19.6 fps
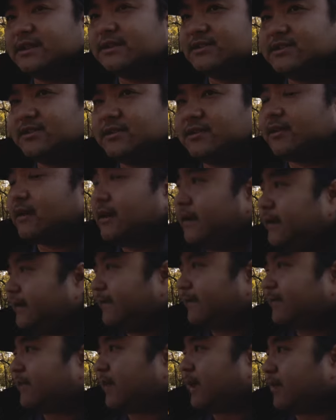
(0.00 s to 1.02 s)
And so
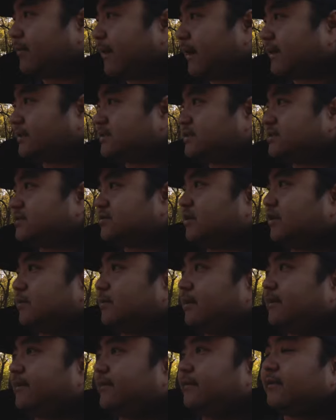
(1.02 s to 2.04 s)
came back to the
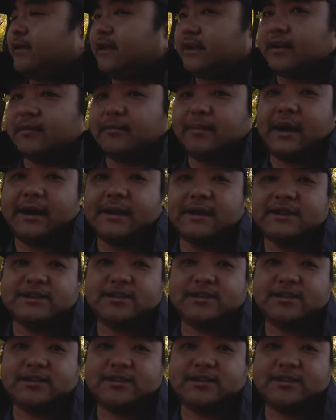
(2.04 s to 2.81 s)
Tacoma. We ended up buying a